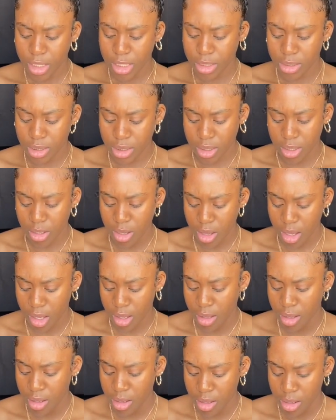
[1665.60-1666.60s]
So yeah,
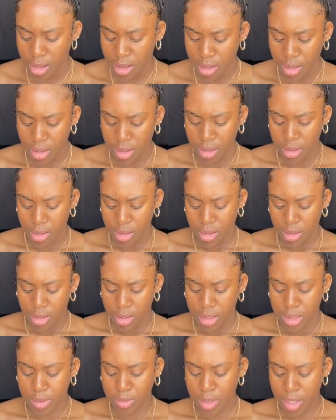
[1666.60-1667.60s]

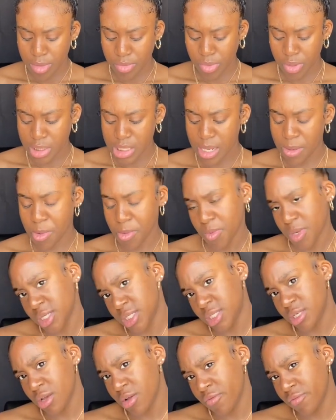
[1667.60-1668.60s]
spending more time on
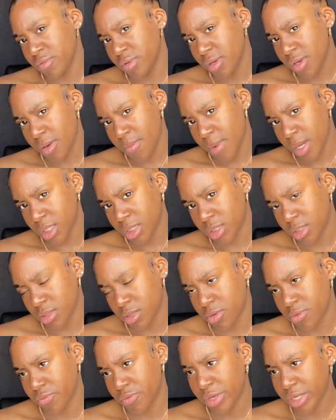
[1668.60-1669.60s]
myself, learning
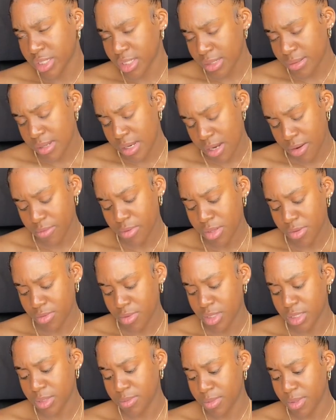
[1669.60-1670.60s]
myself, that's something I really
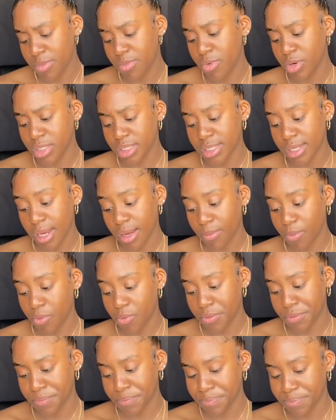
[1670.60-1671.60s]
want to spend more time on.